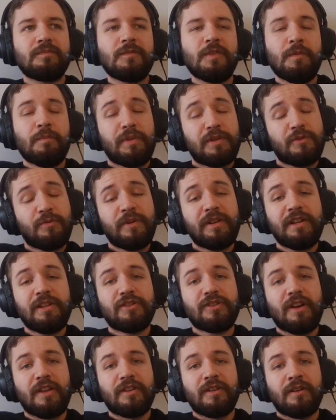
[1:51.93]
between
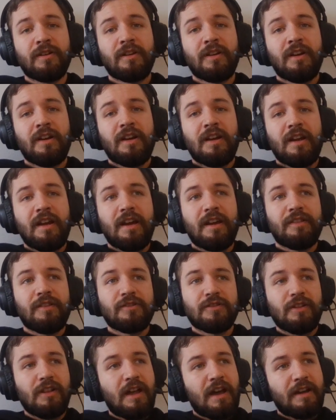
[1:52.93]
each other. And
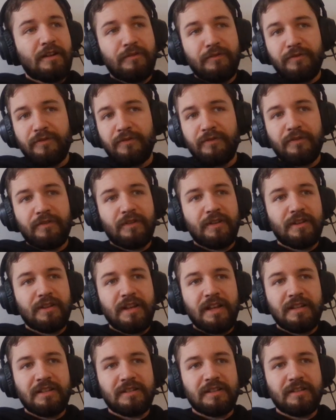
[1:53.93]
there's a lot of
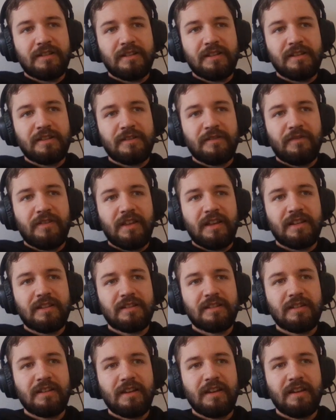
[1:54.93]
instances of
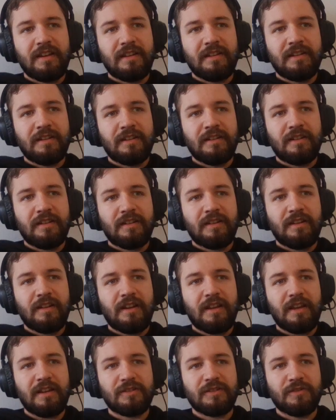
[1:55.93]
this in
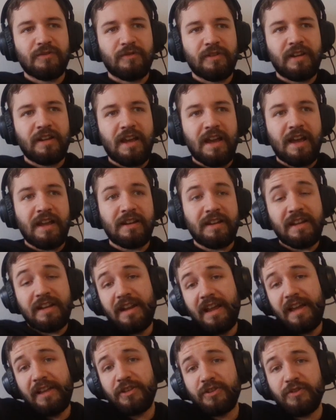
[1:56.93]
history and in
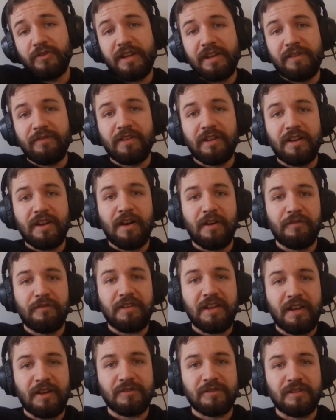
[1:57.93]
nature, even, of
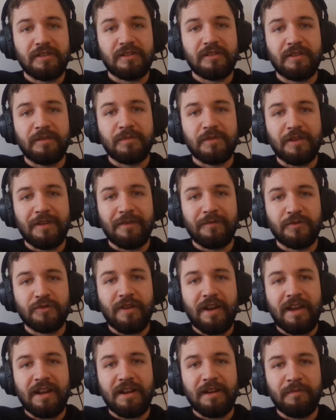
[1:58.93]
ecosystems of
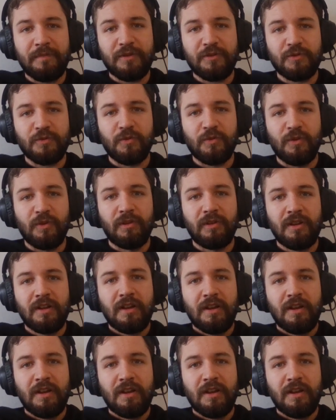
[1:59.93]
trade and mutual